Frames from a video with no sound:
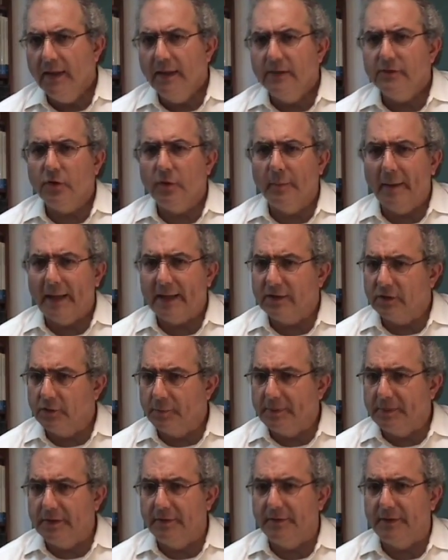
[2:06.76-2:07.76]
Let's go back to
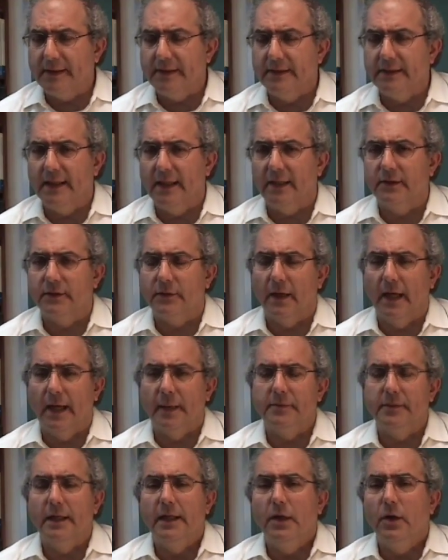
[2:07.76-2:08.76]
specific intent
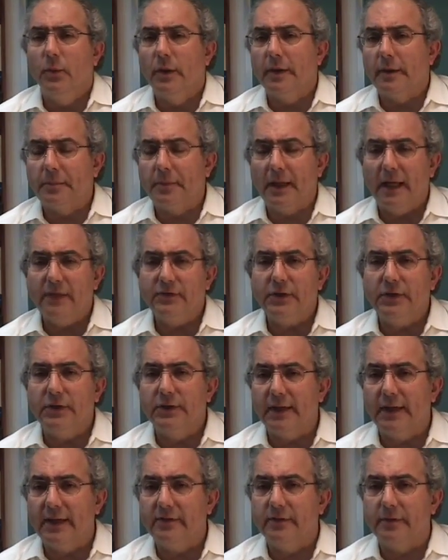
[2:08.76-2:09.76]
crimes, where the
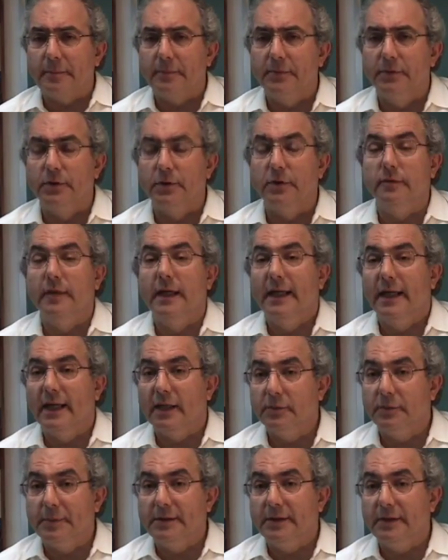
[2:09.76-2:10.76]
prosecutor has to prove
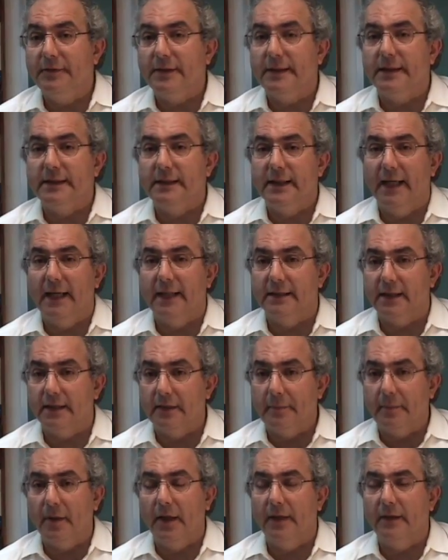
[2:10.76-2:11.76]
a specific intent
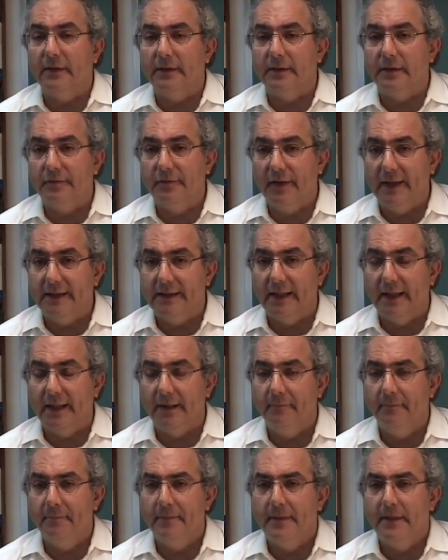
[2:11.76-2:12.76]
on the part of the
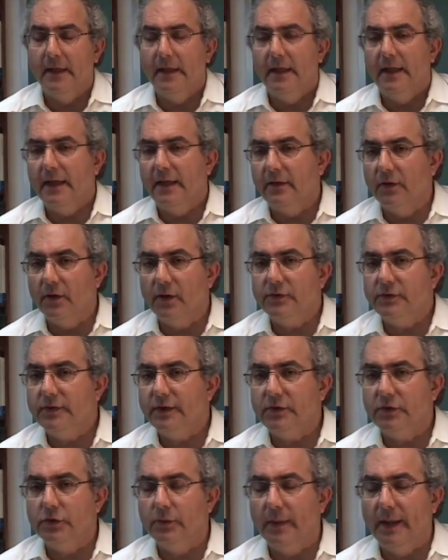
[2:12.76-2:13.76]
defendant. In those
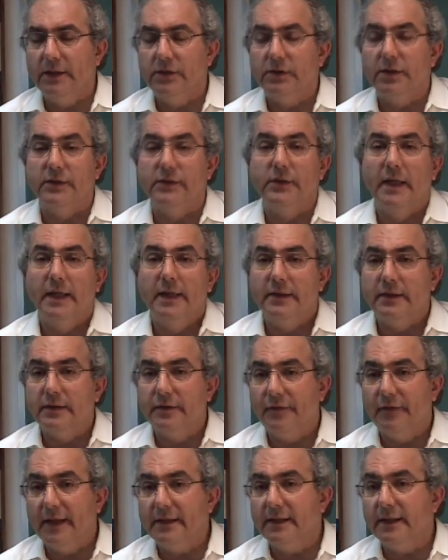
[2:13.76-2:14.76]
situations, the
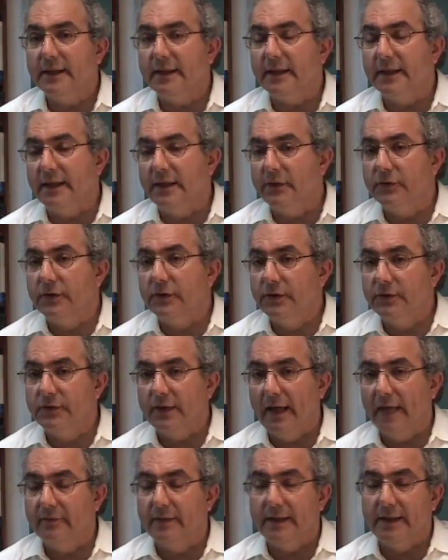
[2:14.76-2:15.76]
defendant can
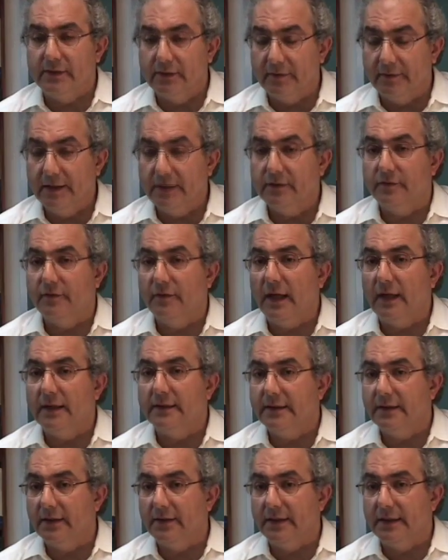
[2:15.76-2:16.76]
introduce evidence of his
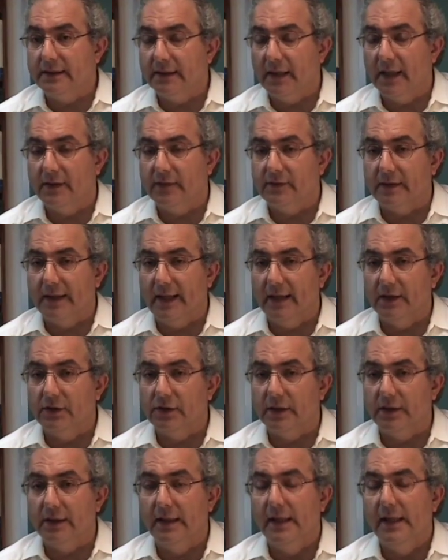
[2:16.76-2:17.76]
voluntary
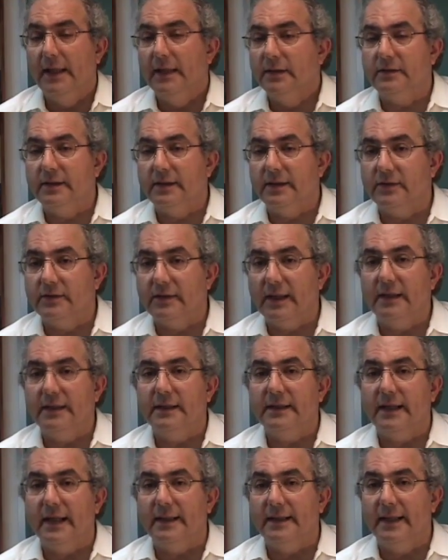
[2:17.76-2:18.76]
intoxication to the extent
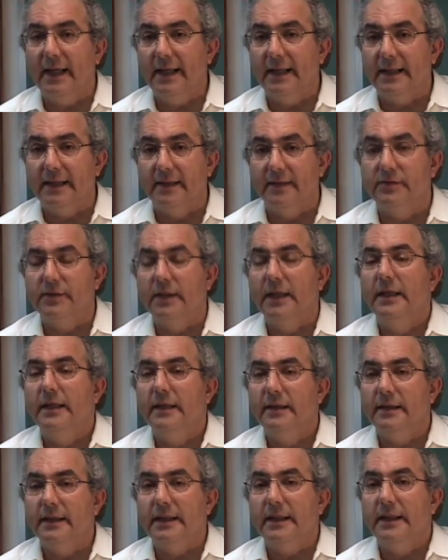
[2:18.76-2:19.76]
that that negatives
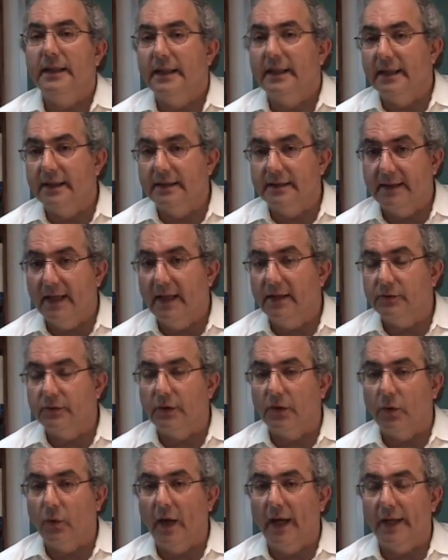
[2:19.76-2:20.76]
the intent
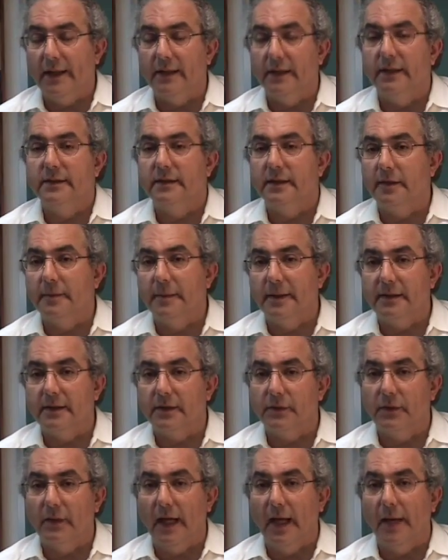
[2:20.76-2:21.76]
required to commit the
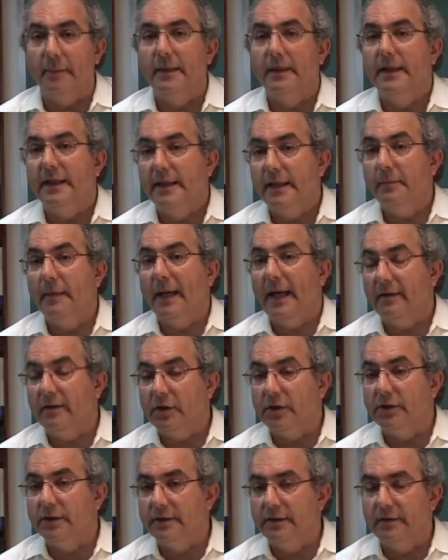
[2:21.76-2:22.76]
crime. He may have
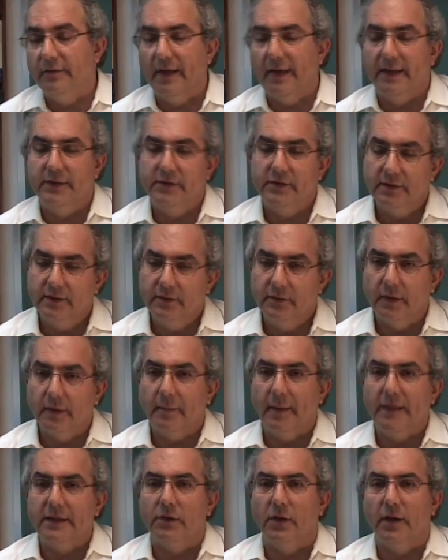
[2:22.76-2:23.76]
a good defense. What
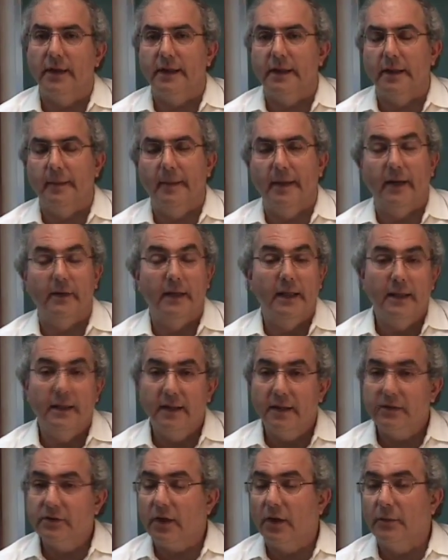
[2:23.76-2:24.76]
am I talking about?
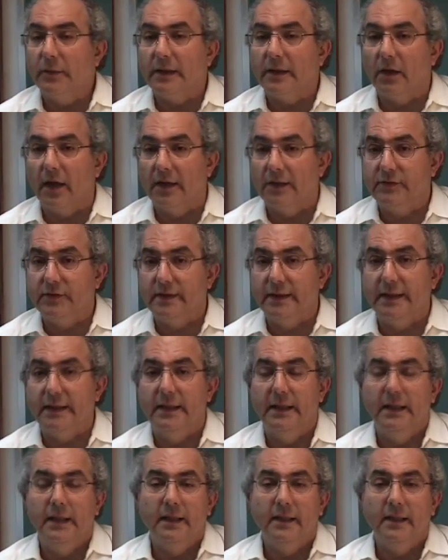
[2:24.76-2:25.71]
Let's start with larceny.